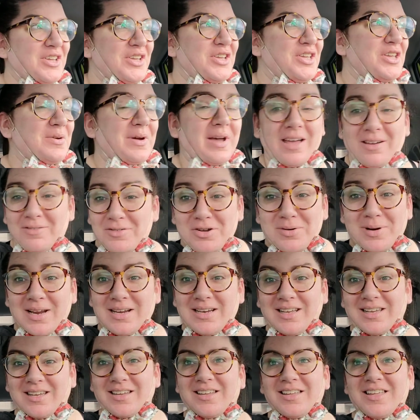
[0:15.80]
You have no
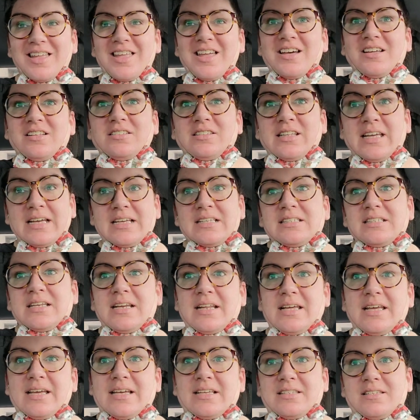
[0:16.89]
idea. Last night
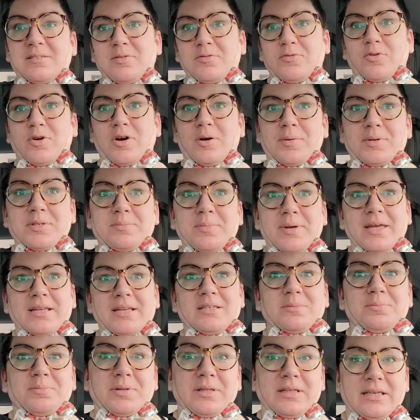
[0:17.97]
I asked him before I went to bed
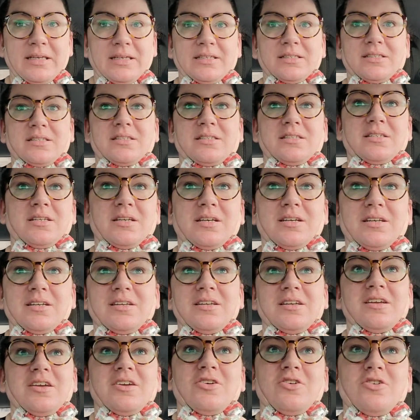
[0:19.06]
to please
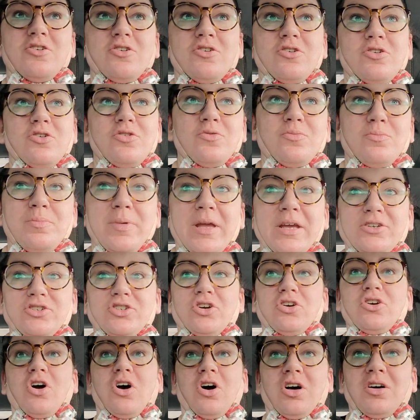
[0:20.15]
make
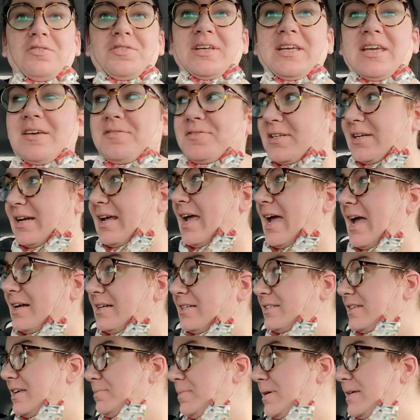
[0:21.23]
sure all of the gifts that I had to
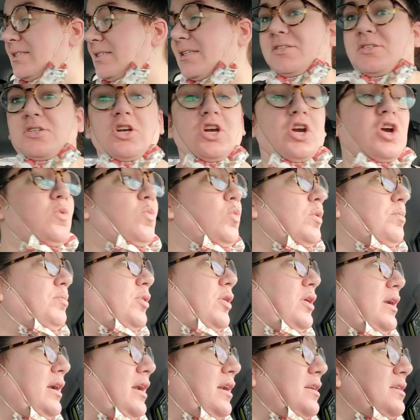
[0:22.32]
send my sister were
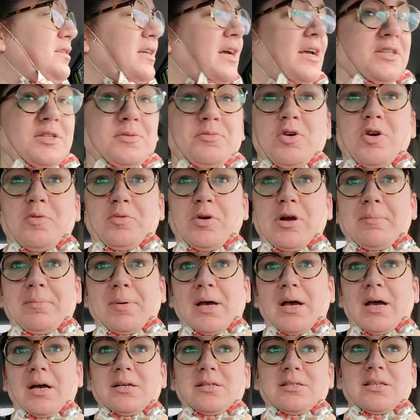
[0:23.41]
put in a size appropriate
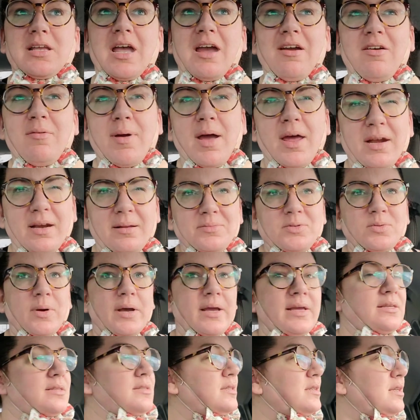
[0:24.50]
box. I reminded him
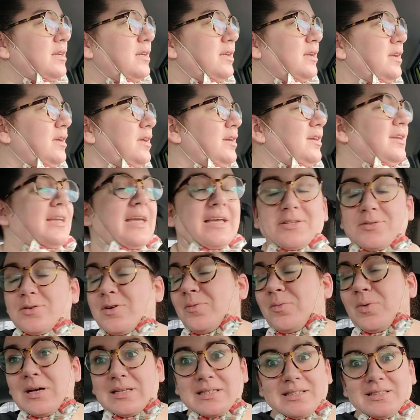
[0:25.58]
twice. Guess
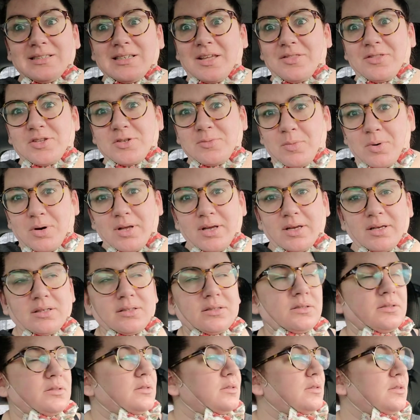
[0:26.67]
what wasn't done this morning?
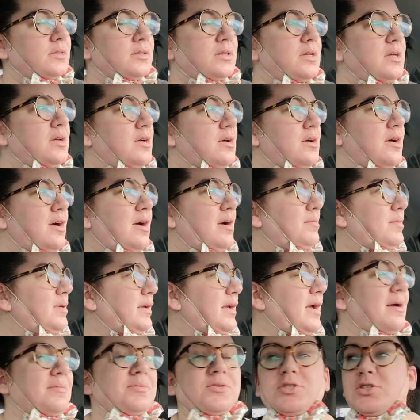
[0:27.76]

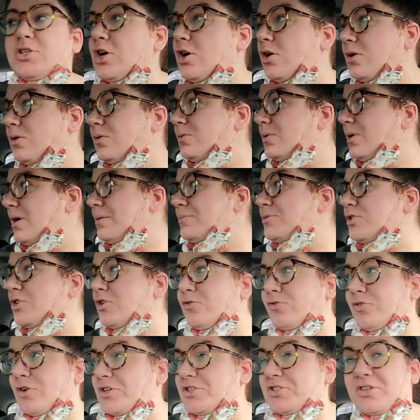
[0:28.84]
I'm so
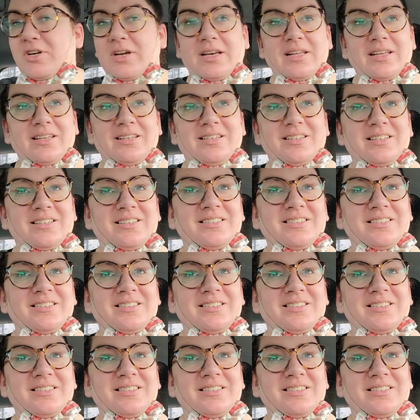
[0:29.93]
frustrated.